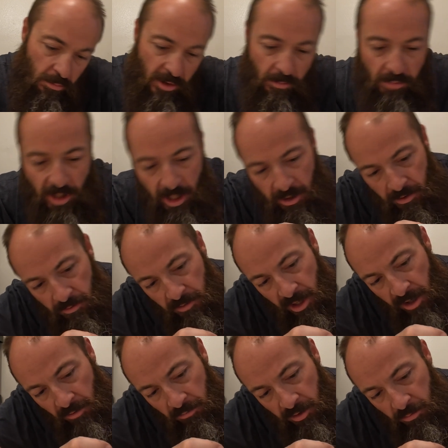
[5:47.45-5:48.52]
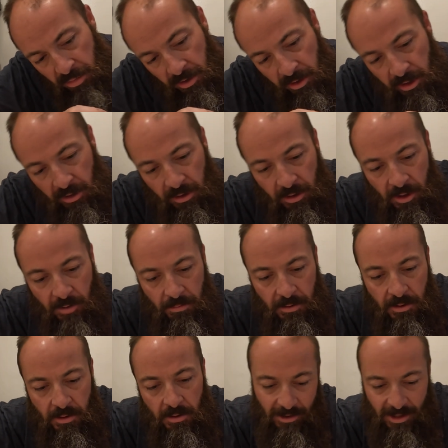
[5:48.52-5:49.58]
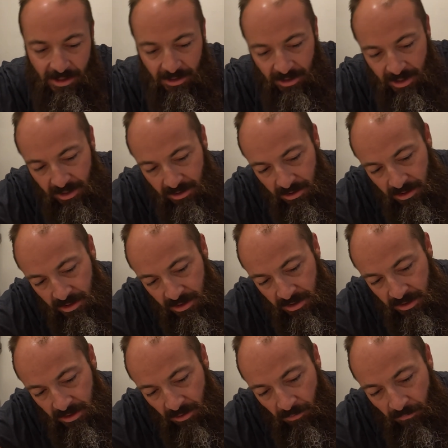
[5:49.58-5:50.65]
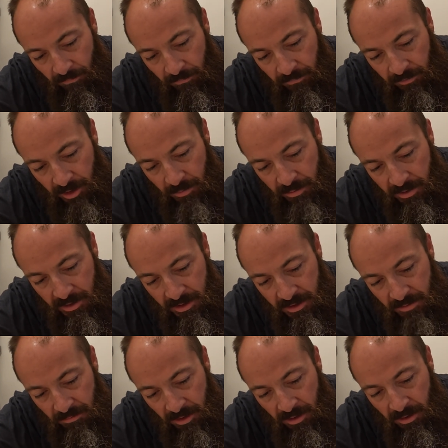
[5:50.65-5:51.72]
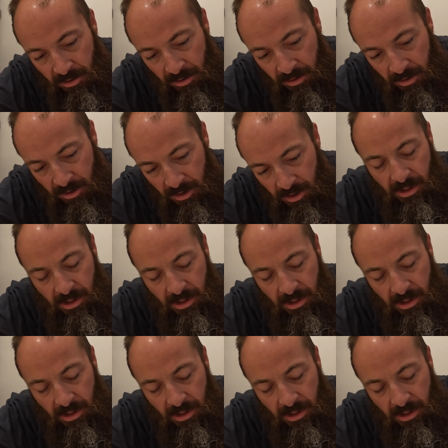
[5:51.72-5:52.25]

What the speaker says: My brand new, now rebuilt helicopter. Oh, and these links are so flippin' small.